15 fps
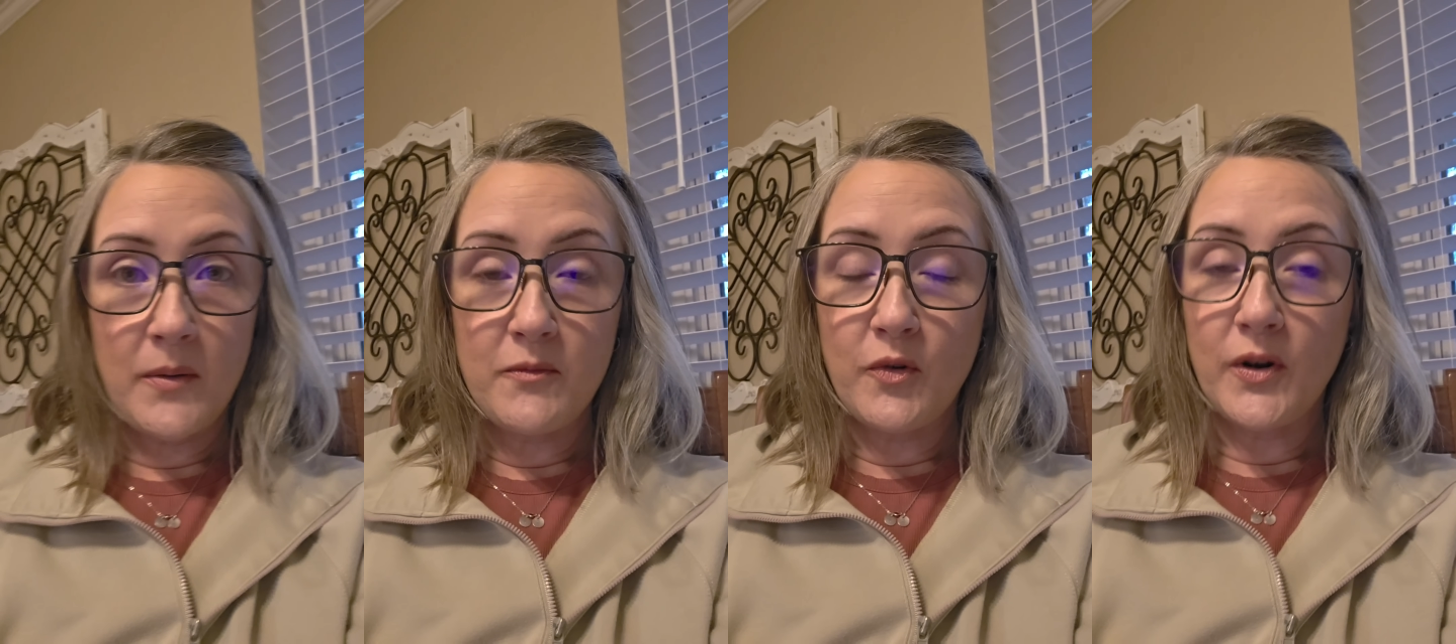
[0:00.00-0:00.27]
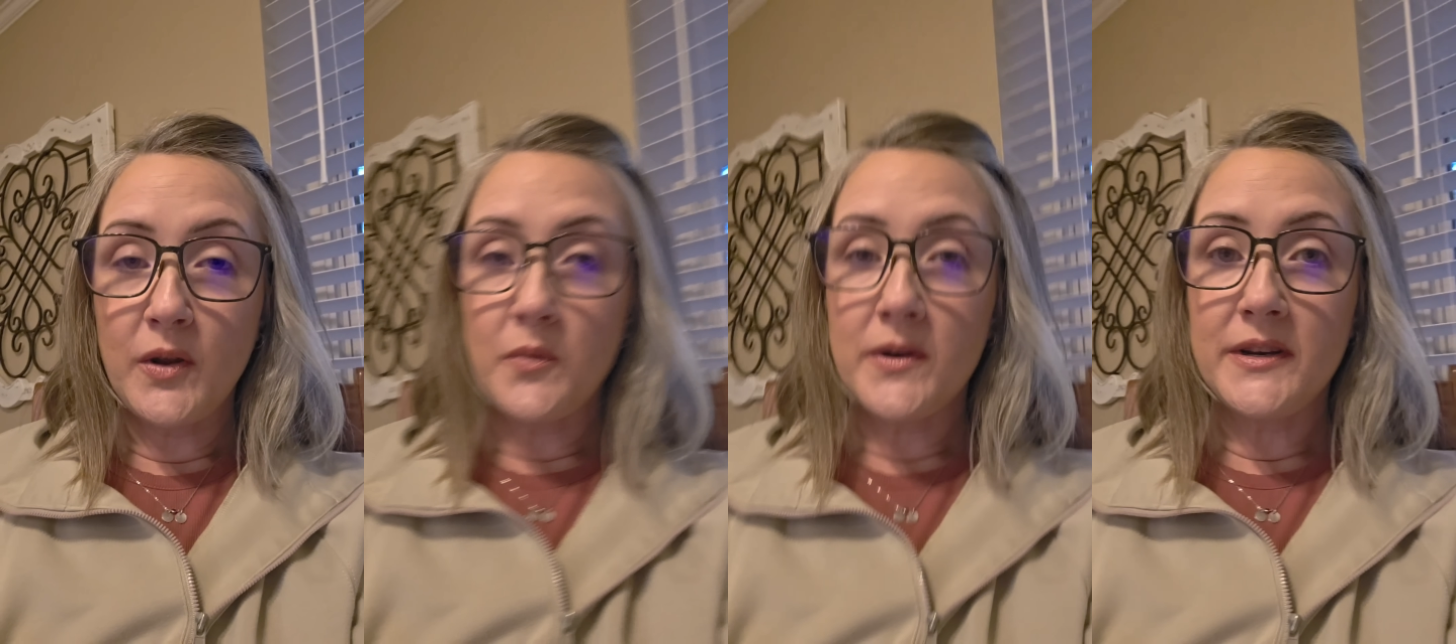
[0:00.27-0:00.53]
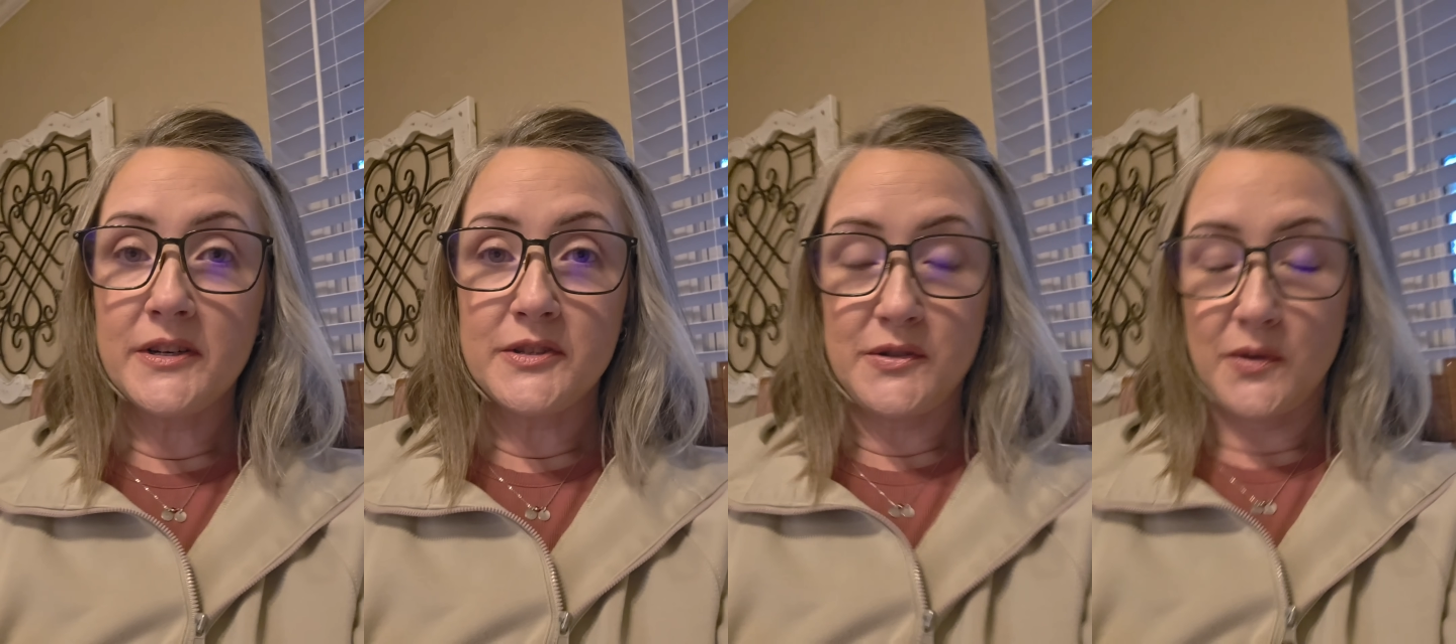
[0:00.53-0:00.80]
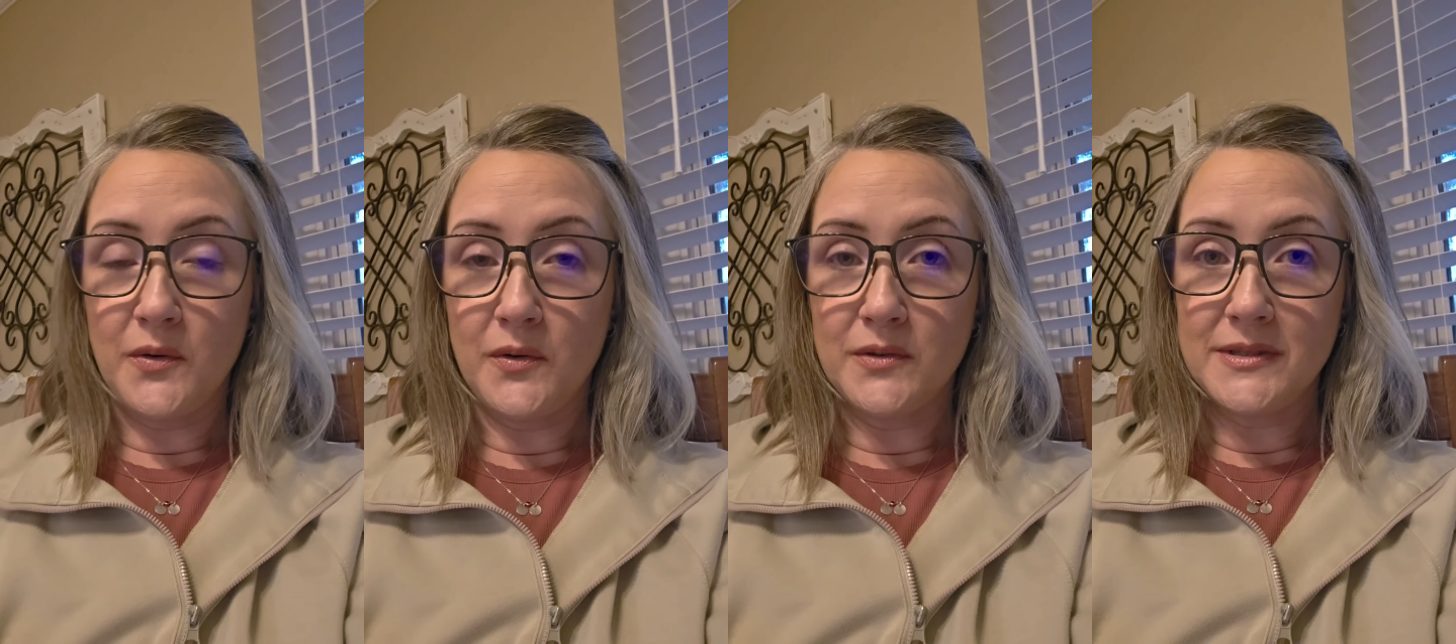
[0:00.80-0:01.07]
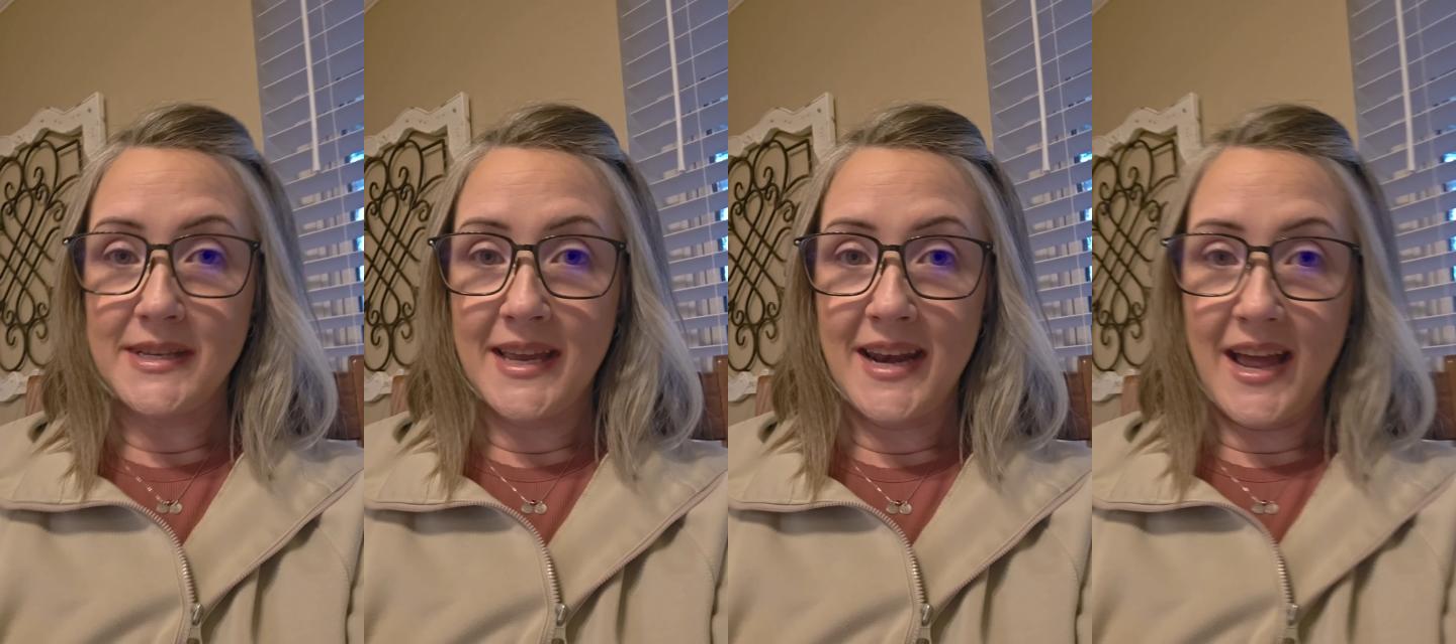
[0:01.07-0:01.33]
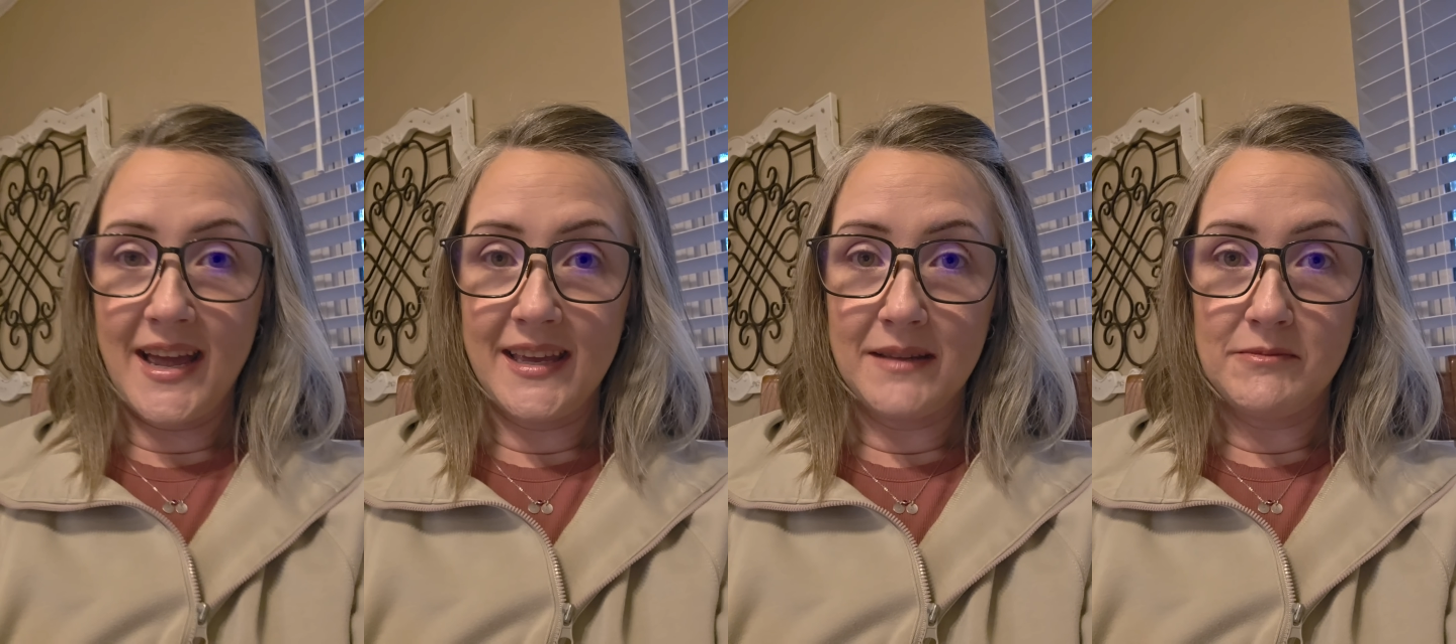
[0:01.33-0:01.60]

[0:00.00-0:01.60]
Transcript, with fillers: I'm 41 years old and I